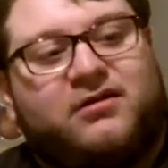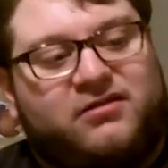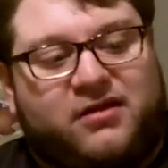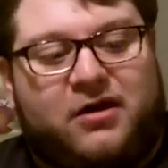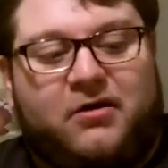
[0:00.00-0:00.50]

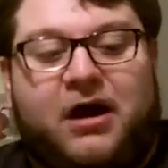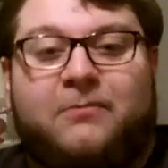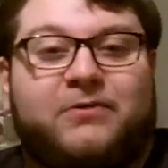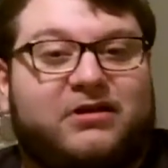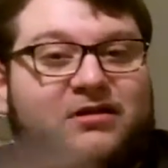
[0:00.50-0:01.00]
So
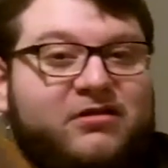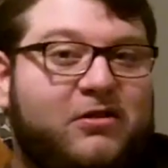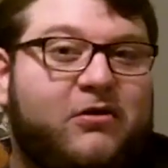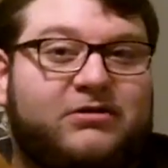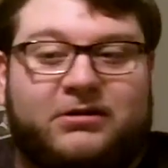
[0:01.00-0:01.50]
I'm really
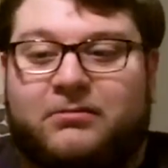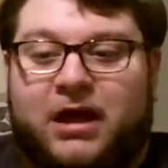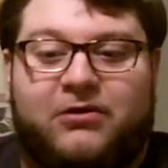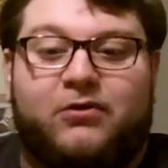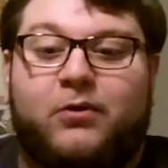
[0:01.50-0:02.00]
stoked.
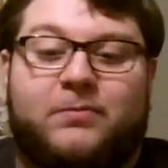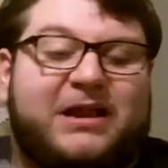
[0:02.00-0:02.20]
I don't know what